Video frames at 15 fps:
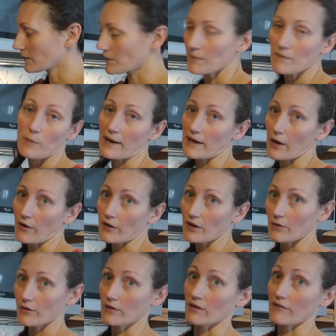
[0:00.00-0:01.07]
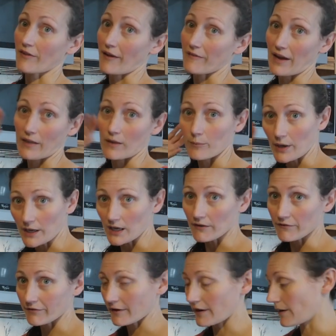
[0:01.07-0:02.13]
sometimes buy coconut oil in a five gallon
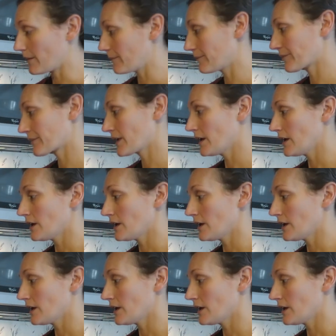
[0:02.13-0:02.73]
bucket from,